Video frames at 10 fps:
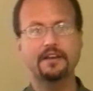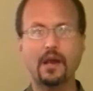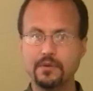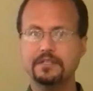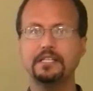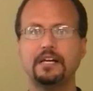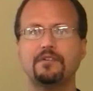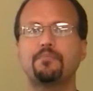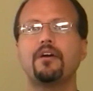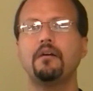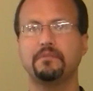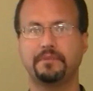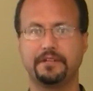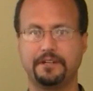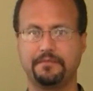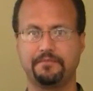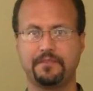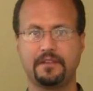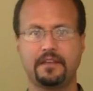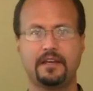Now, we still have a problem here
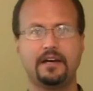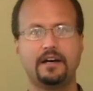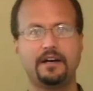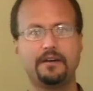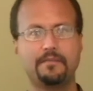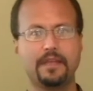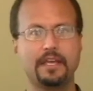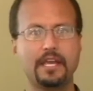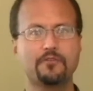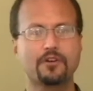in